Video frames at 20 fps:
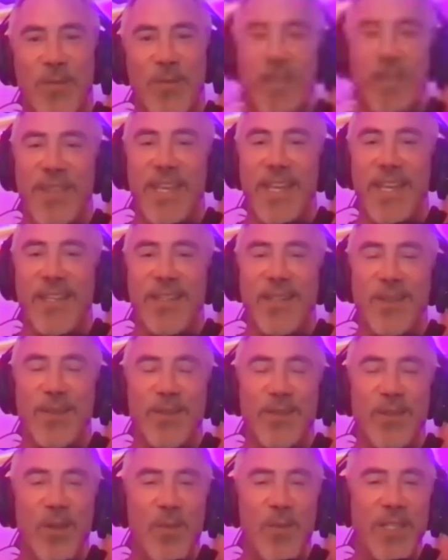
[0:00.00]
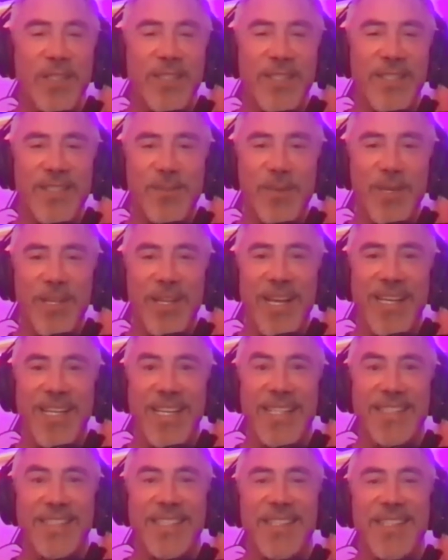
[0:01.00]
thank you so much, Isabel. I
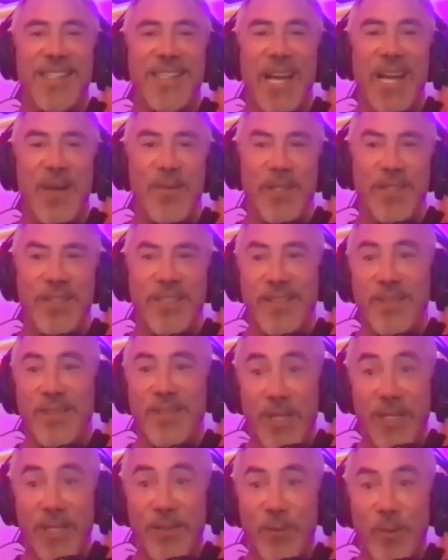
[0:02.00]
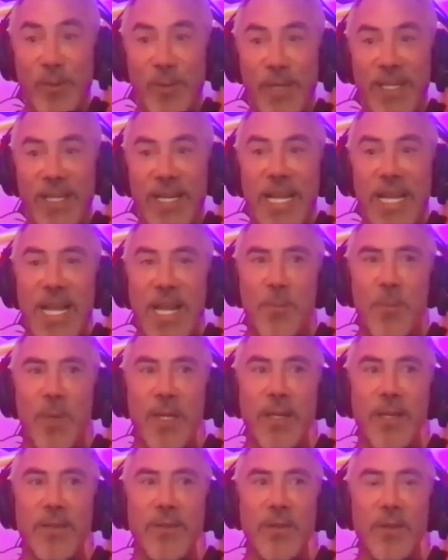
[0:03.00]
can't tell you how much this means for me,
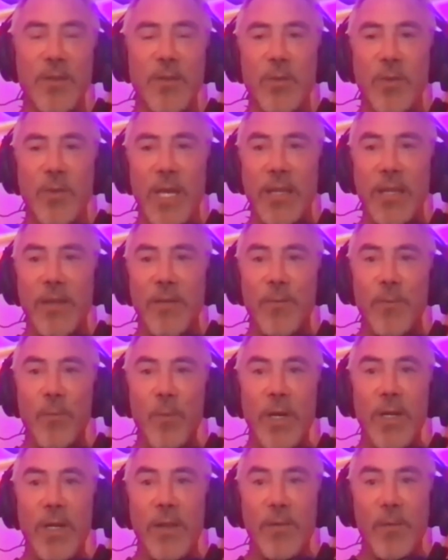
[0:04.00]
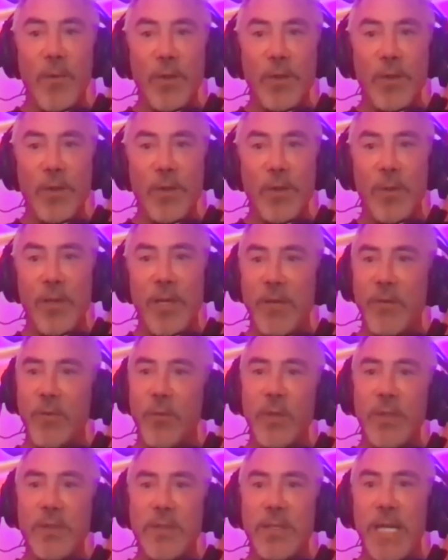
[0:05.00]
because you're like one of the first people that's
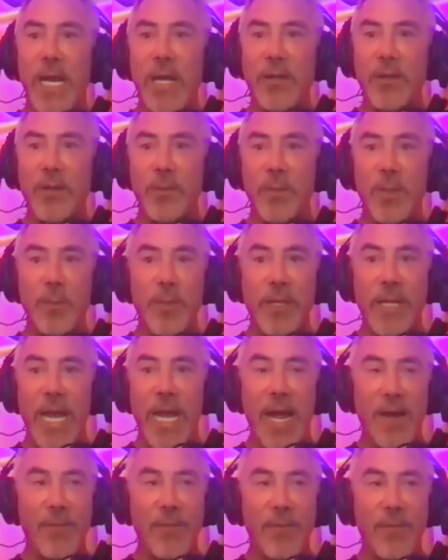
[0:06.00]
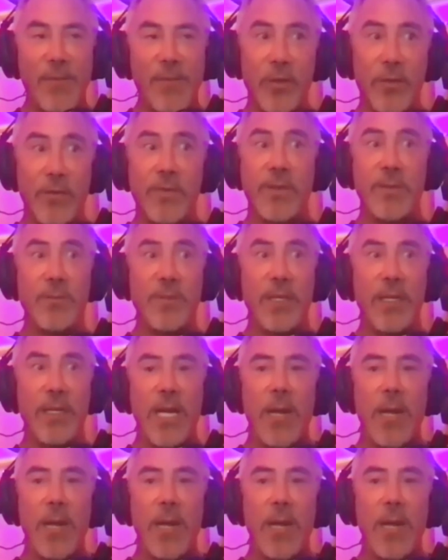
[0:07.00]
reached out to me. But after you, it seems like
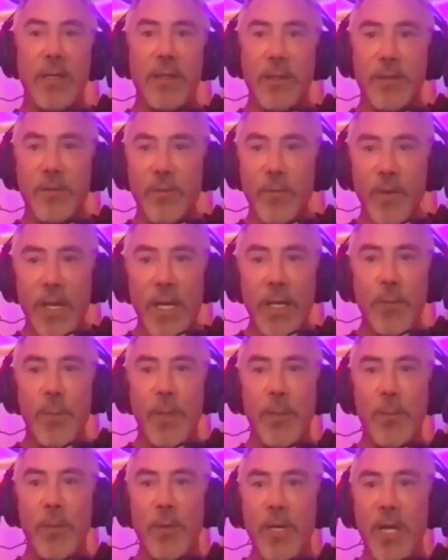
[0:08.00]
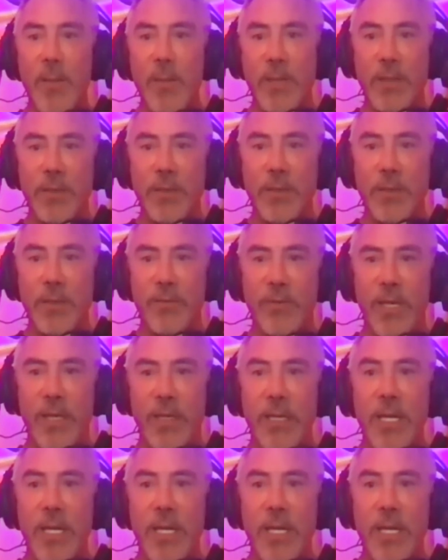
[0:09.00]
I'm getting this flood of people coming to me saying,